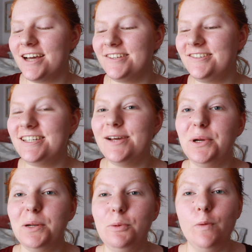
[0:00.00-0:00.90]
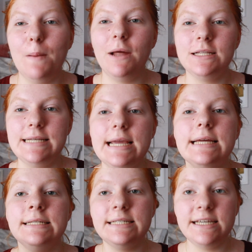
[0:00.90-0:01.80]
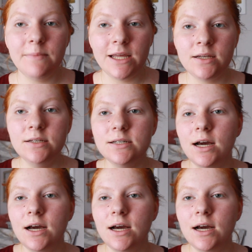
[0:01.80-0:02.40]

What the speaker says: So today we're going to be doing a melting demon.